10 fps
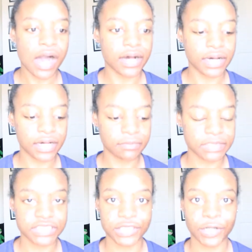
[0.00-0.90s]

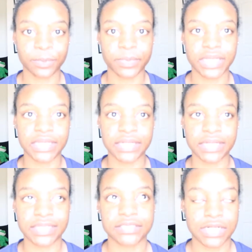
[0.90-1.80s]
This is going to be,
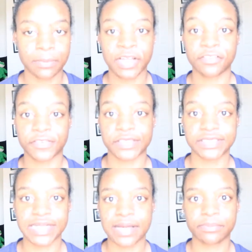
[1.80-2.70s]
it's not my
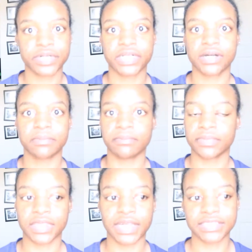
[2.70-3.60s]
first time putting on
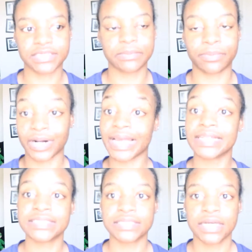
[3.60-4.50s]
this
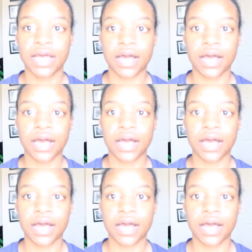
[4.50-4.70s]
brand.